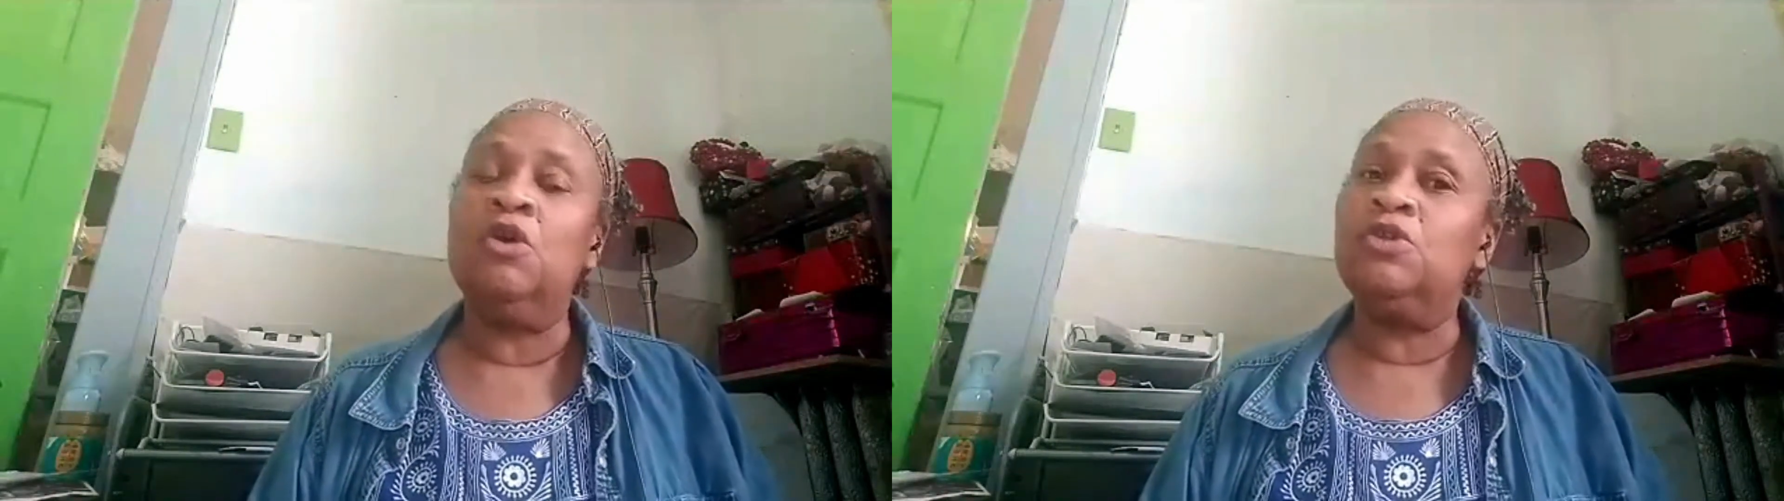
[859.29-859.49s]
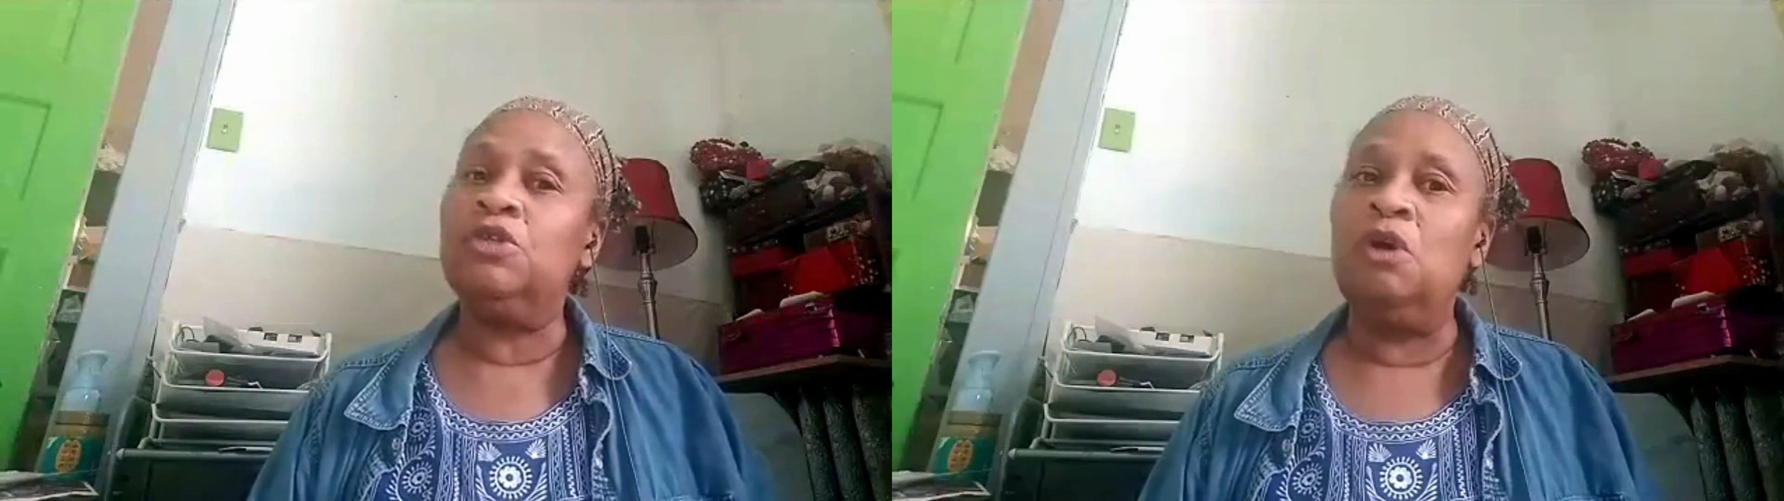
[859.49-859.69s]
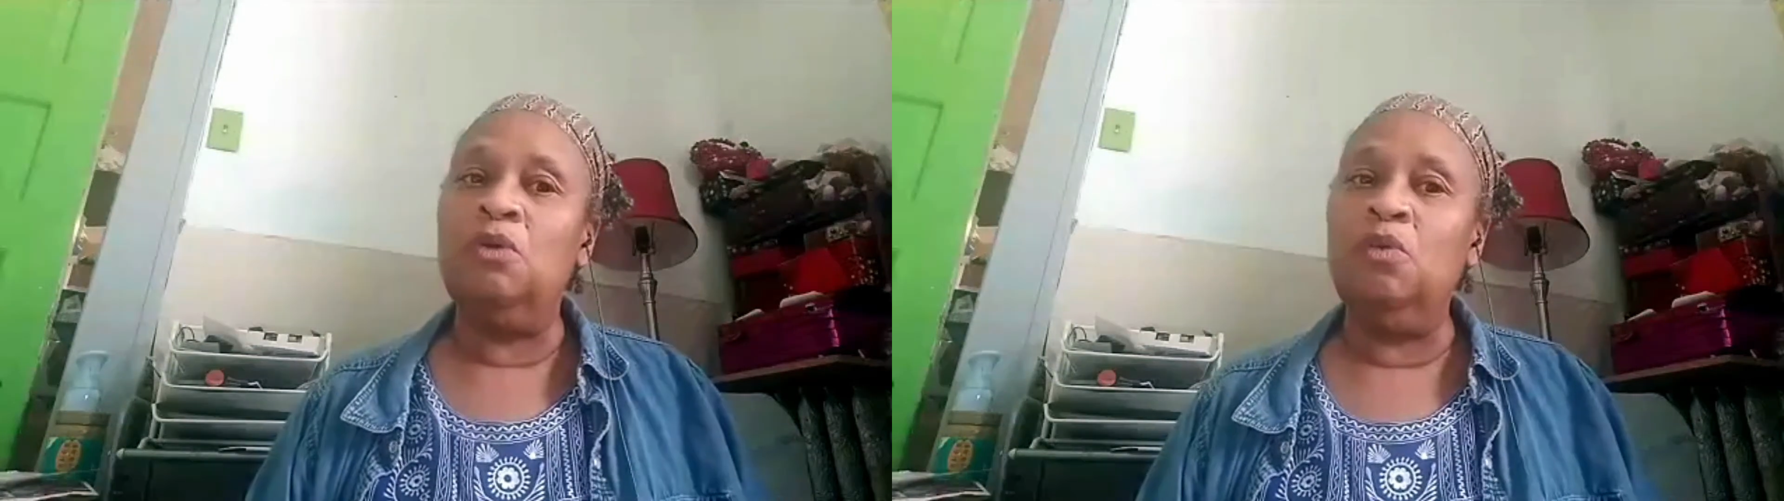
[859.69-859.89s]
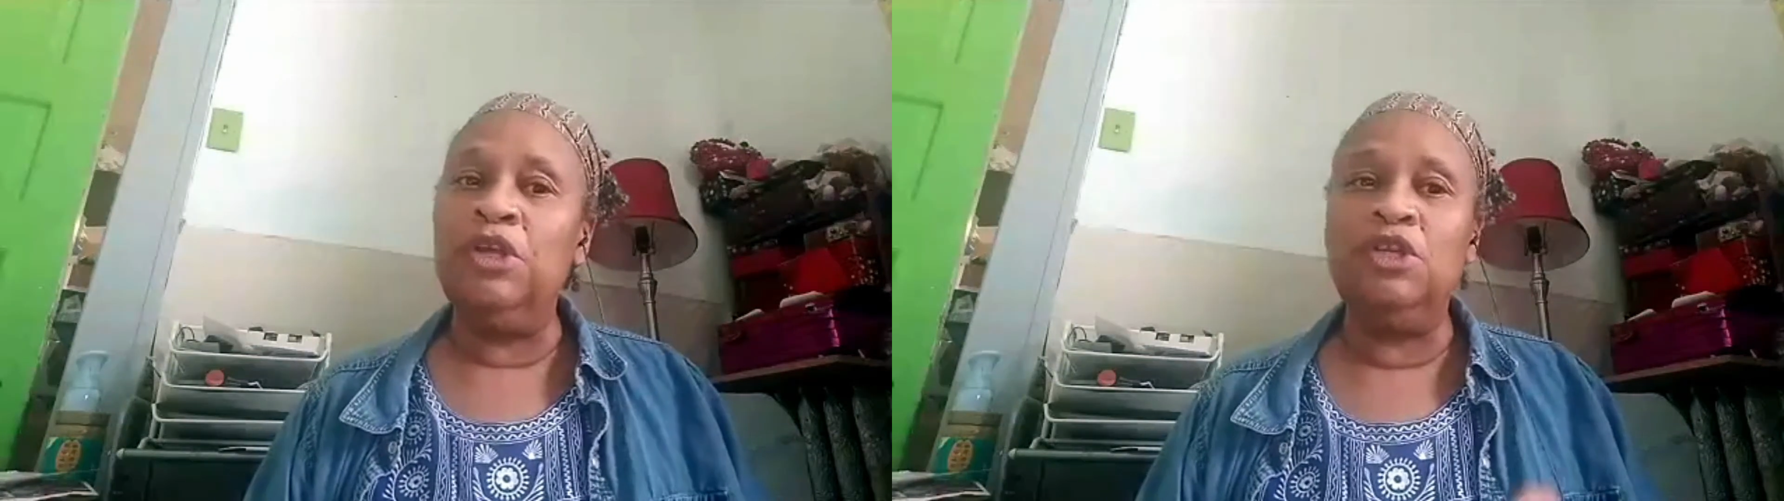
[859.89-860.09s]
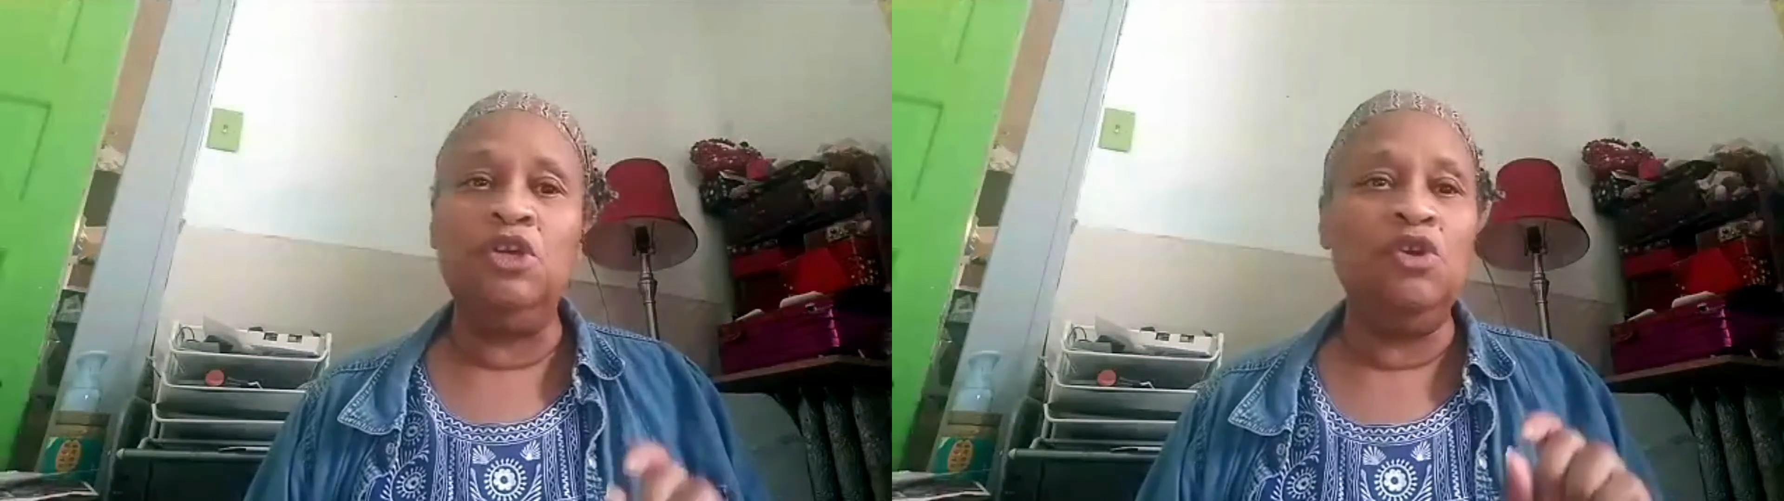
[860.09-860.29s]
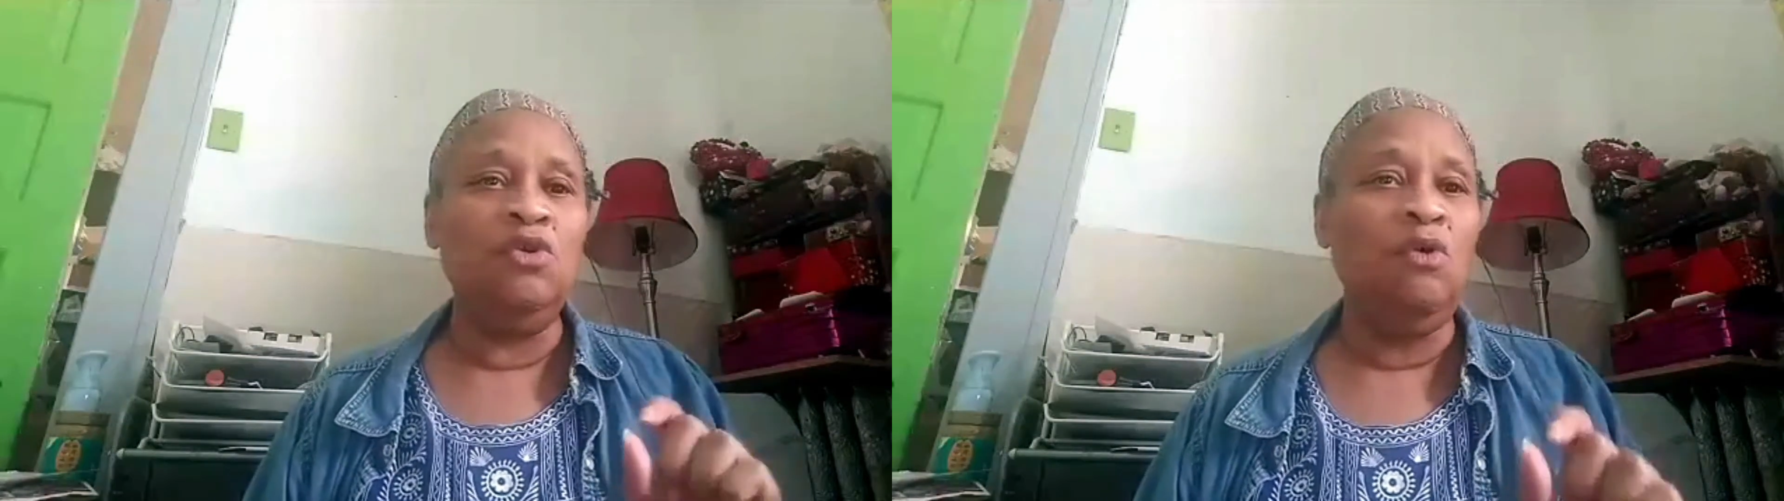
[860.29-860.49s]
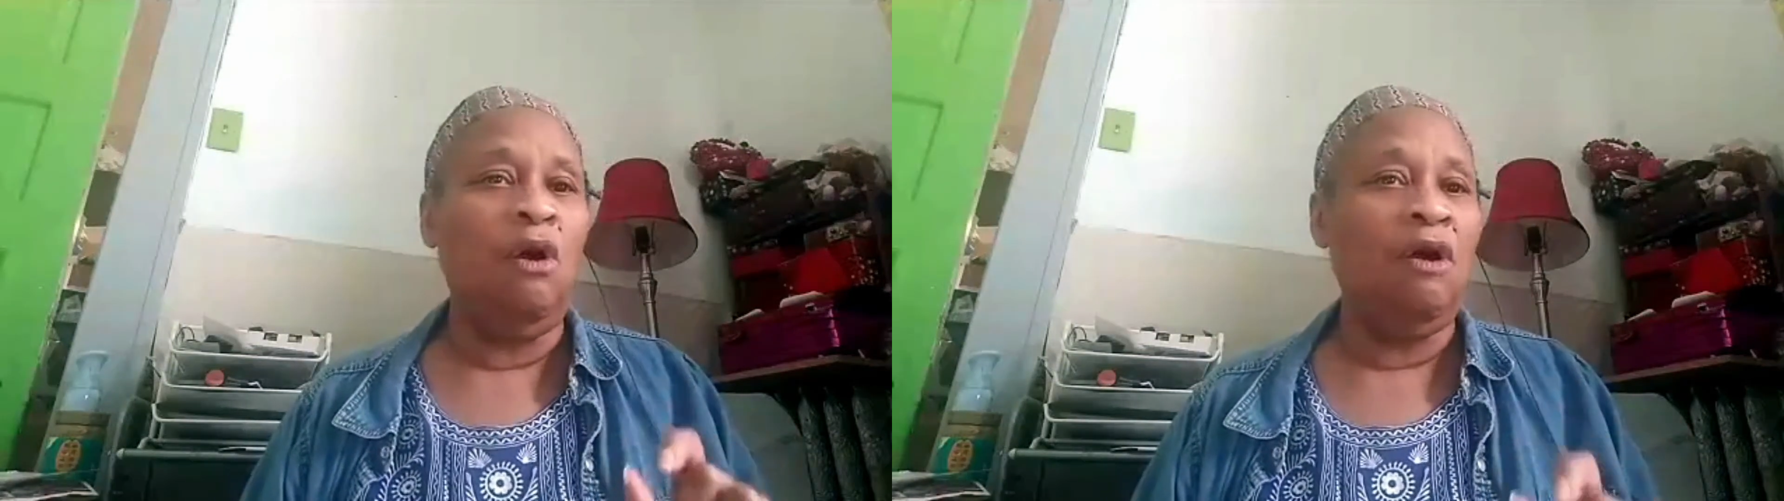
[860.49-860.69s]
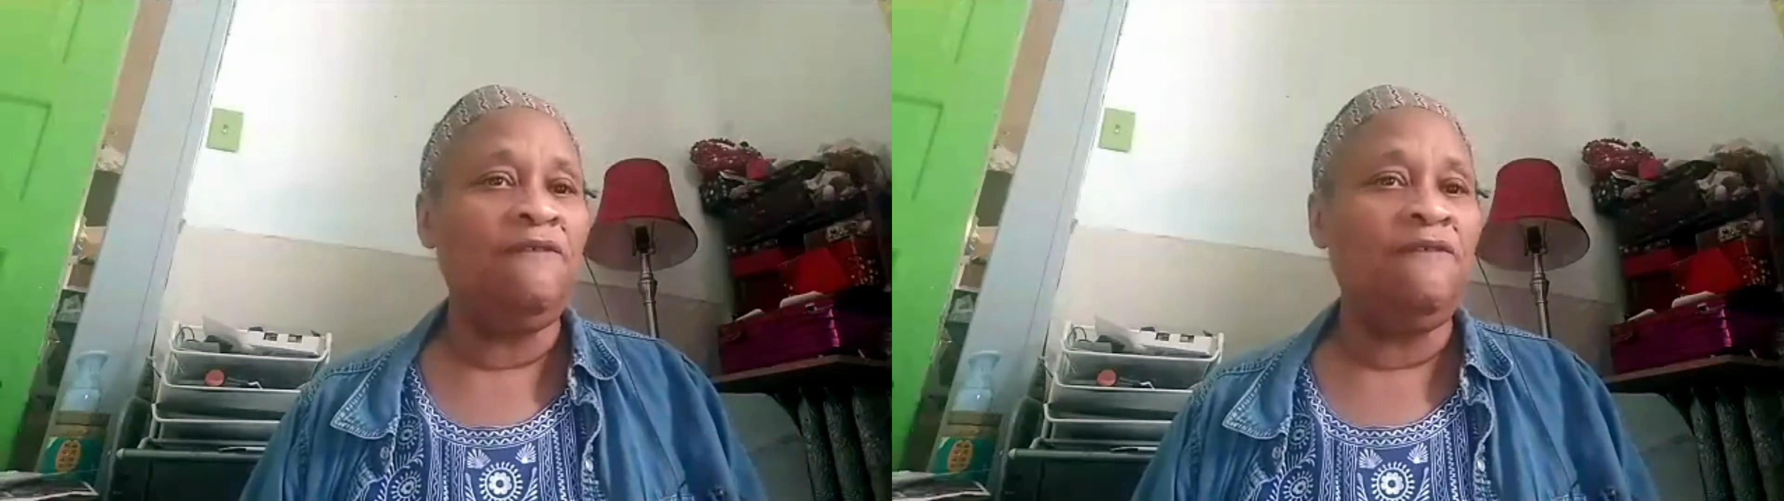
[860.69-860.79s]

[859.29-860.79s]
So when you are